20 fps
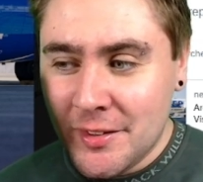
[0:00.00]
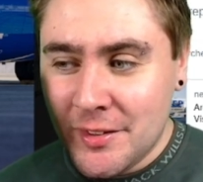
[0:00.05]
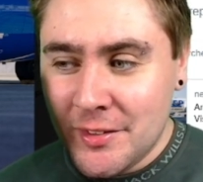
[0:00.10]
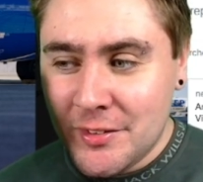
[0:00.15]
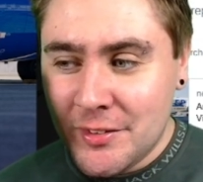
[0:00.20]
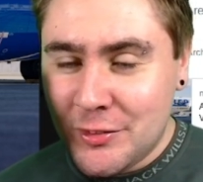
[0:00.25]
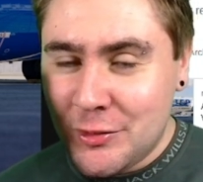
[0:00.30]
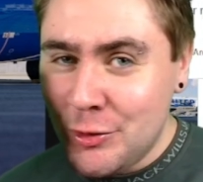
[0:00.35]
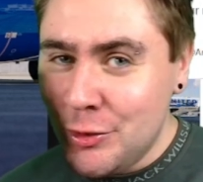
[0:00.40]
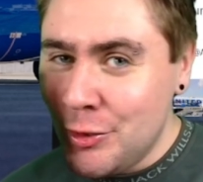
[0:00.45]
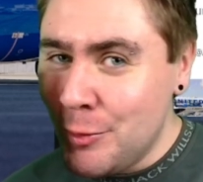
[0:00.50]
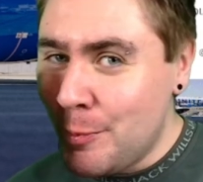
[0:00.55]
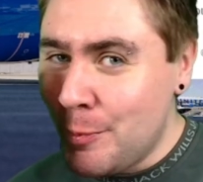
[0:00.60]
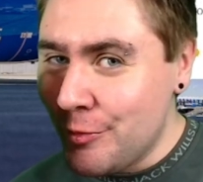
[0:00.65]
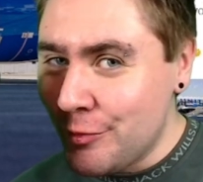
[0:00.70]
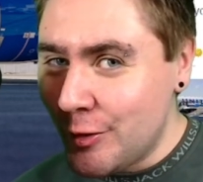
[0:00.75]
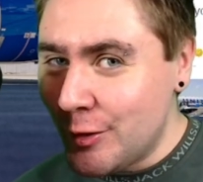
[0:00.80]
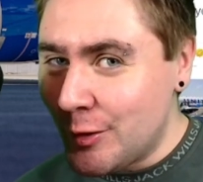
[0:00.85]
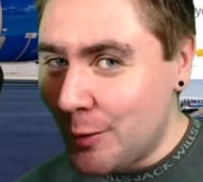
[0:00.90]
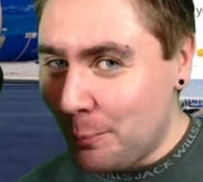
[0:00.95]
do you
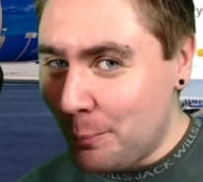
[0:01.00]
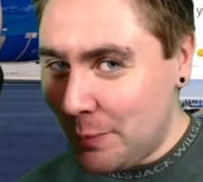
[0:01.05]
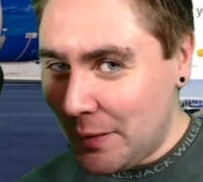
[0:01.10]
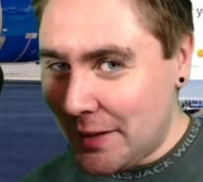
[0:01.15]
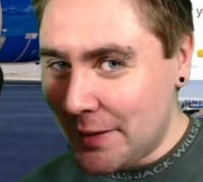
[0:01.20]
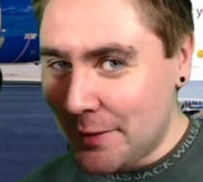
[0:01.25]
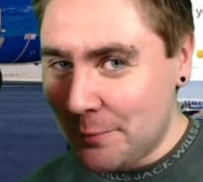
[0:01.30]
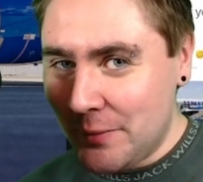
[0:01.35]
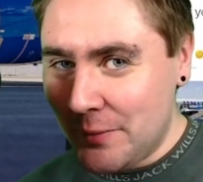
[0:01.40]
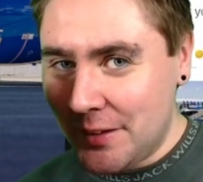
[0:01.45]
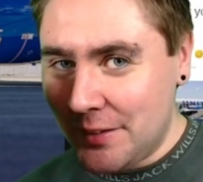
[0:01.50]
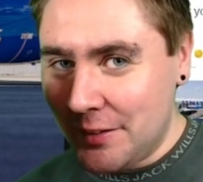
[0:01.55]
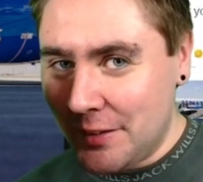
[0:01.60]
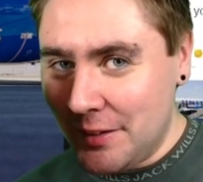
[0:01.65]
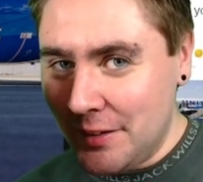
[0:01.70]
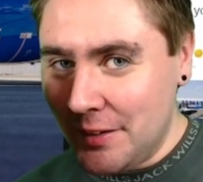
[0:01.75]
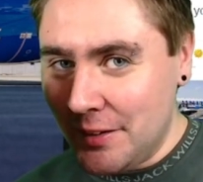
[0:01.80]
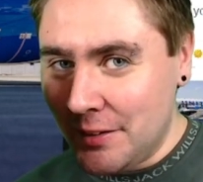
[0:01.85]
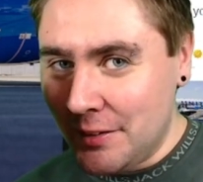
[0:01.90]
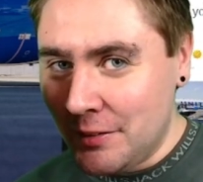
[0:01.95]
prefer the black
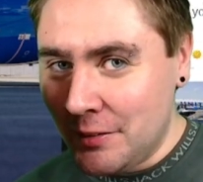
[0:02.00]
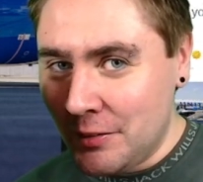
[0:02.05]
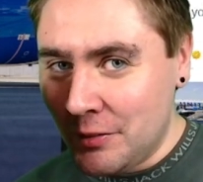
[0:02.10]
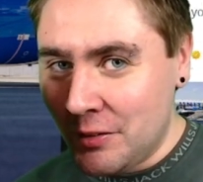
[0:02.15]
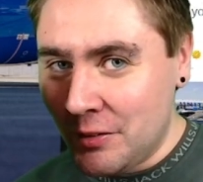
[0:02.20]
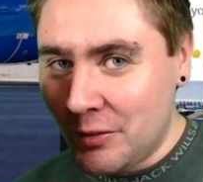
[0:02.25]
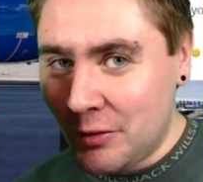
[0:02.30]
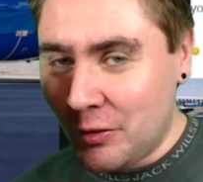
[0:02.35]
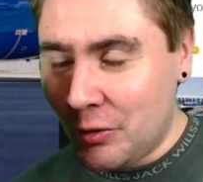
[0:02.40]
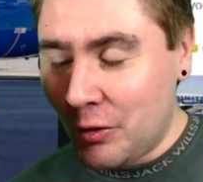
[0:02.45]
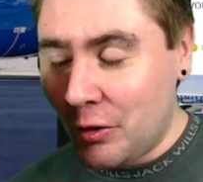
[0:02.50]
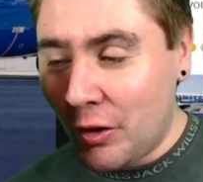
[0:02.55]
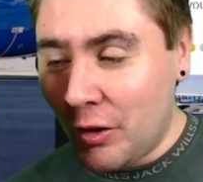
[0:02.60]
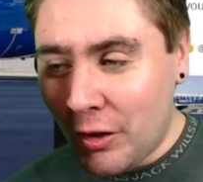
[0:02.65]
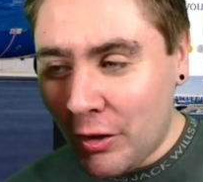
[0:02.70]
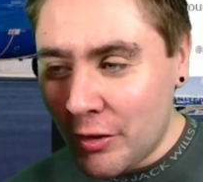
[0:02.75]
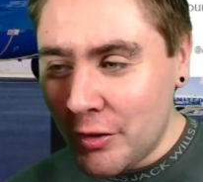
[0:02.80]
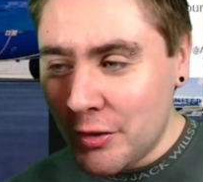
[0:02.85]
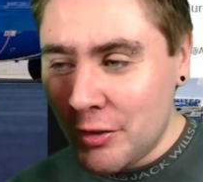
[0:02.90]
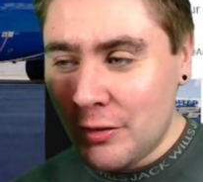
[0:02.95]
Midnight, or
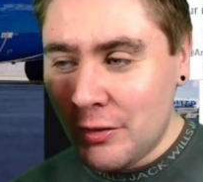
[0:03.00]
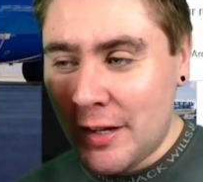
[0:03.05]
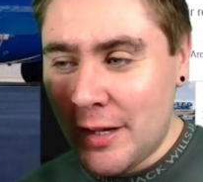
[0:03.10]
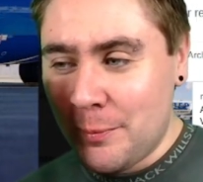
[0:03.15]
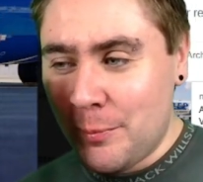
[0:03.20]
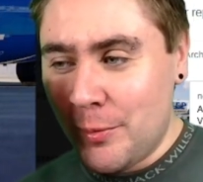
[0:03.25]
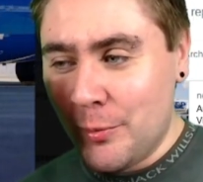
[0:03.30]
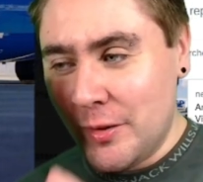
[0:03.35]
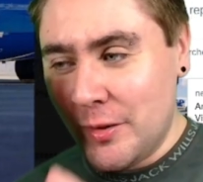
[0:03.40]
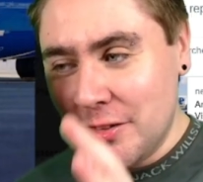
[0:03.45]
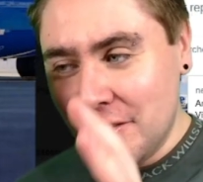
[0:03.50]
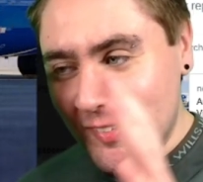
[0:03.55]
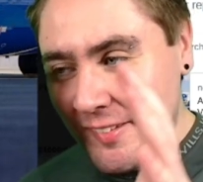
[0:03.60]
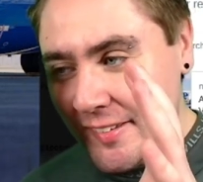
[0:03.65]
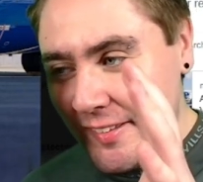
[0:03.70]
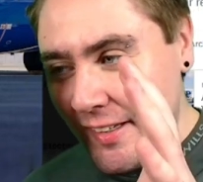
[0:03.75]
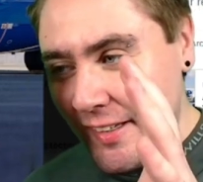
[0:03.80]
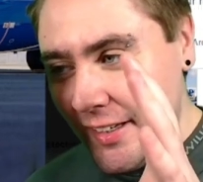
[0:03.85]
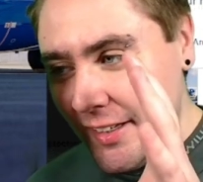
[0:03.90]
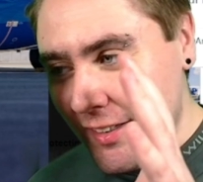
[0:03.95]
are you happy when you
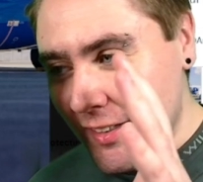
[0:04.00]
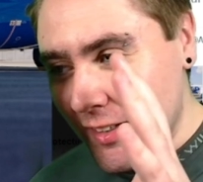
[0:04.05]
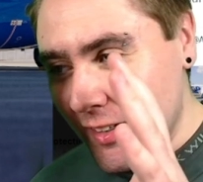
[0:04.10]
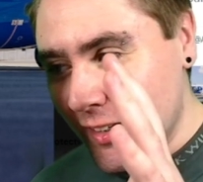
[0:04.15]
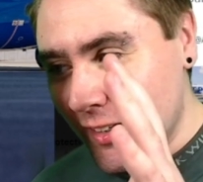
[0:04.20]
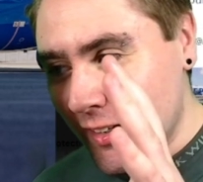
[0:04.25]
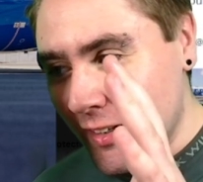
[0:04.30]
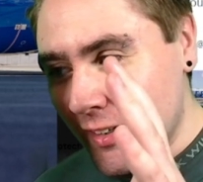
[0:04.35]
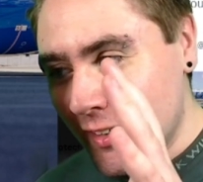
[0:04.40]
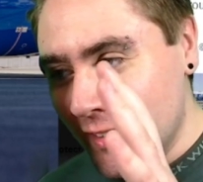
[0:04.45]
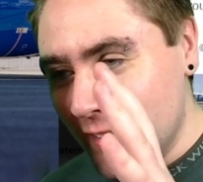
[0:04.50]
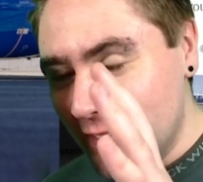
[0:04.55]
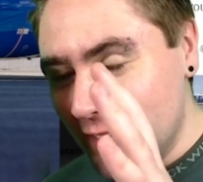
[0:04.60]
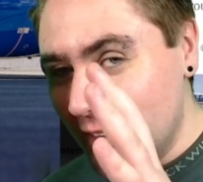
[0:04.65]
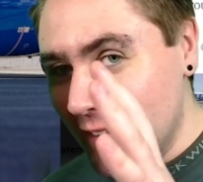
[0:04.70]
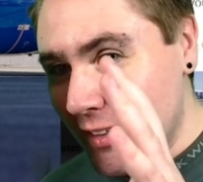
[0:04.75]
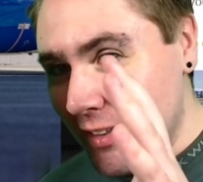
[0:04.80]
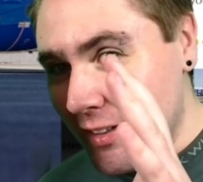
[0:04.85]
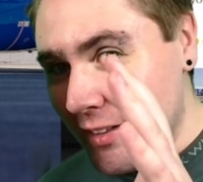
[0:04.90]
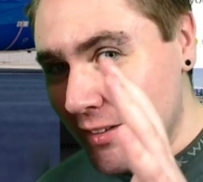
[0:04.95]
see
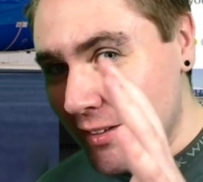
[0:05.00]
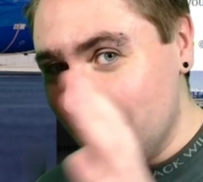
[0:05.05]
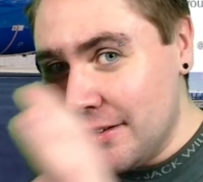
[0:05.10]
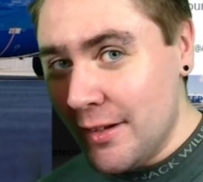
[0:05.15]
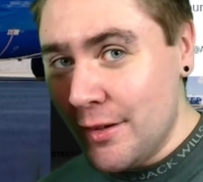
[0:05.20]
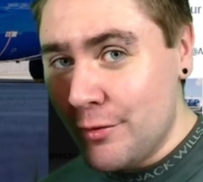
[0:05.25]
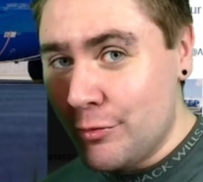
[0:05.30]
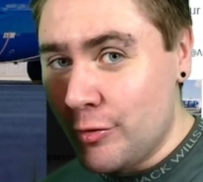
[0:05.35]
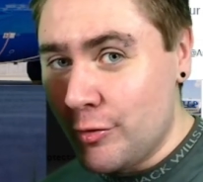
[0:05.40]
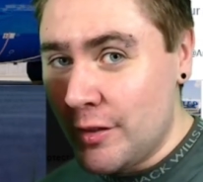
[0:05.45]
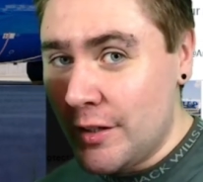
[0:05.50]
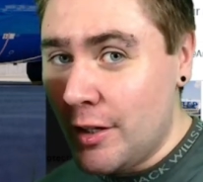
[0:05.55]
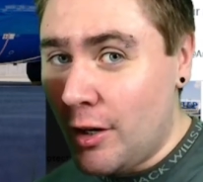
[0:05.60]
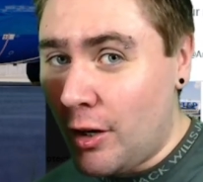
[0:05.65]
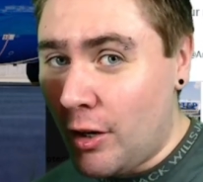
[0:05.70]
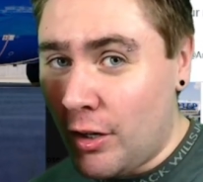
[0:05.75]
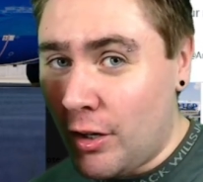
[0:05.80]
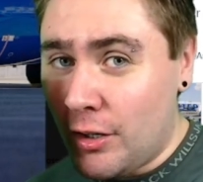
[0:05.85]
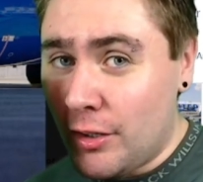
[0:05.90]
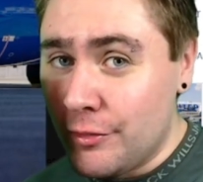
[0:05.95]
the livery
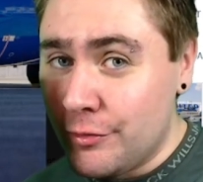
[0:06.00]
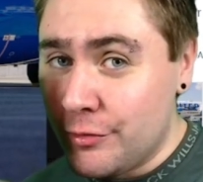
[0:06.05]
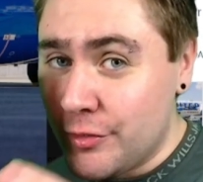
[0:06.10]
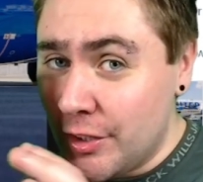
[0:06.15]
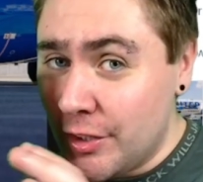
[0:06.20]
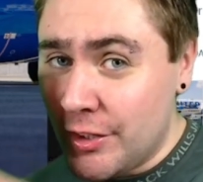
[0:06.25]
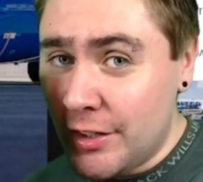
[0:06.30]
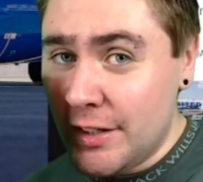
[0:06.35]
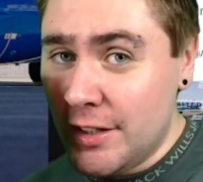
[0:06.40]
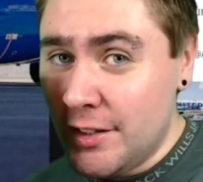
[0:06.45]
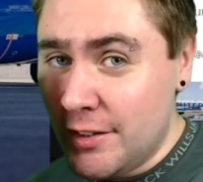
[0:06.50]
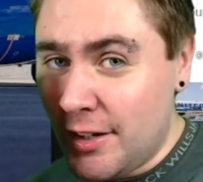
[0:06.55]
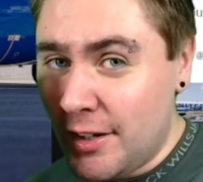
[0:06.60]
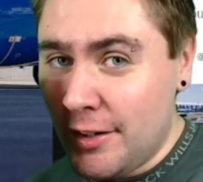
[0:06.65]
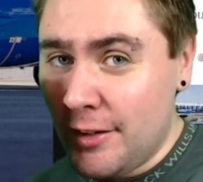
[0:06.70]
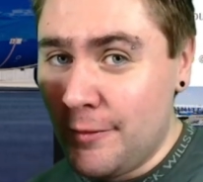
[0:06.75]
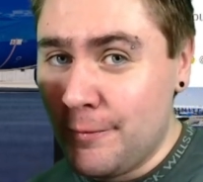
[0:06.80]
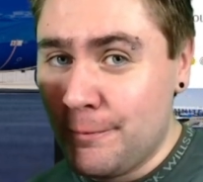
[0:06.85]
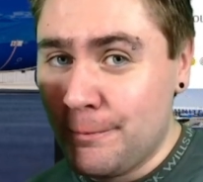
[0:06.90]
of United on it?